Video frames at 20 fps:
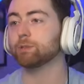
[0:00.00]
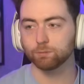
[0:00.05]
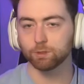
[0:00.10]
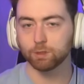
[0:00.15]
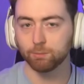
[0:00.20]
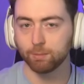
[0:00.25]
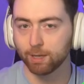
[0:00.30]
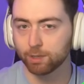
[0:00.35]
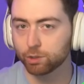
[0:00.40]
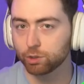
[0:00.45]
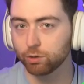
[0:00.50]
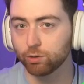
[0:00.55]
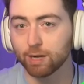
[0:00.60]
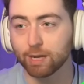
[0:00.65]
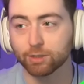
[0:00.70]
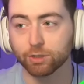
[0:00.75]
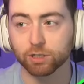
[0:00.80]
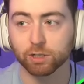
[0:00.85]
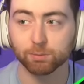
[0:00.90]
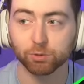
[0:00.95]
And make sure you guys
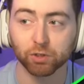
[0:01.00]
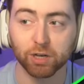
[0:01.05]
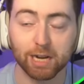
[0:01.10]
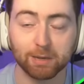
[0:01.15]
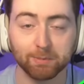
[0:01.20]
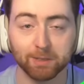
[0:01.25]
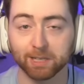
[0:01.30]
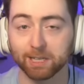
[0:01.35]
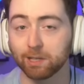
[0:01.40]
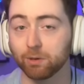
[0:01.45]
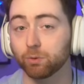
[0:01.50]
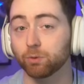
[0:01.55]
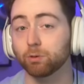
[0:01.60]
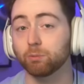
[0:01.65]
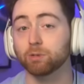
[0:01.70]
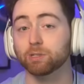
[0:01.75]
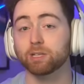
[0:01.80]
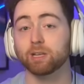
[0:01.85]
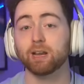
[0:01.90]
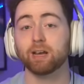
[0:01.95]
are subscribed. Again, we're
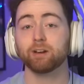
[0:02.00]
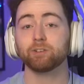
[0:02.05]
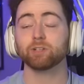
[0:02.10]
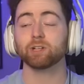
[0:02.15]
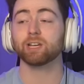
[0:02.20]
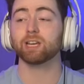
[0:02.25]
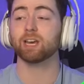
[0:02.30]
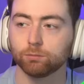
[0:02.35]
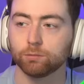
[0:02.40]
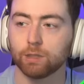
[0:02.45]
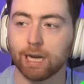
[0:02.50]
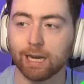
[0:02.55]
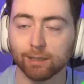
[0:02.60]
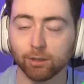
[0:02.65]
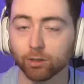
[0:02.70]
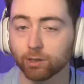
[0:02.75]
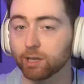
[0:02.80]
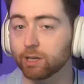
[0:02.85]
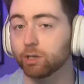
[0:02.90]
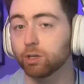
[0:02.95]
almost at 900K. I
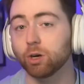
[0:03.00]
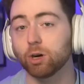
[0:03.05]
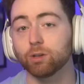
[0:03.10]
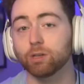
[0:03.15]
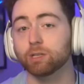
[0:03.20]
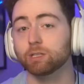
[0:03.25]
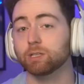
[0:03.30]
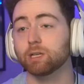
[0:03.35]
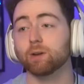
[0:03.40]
look into all this stuff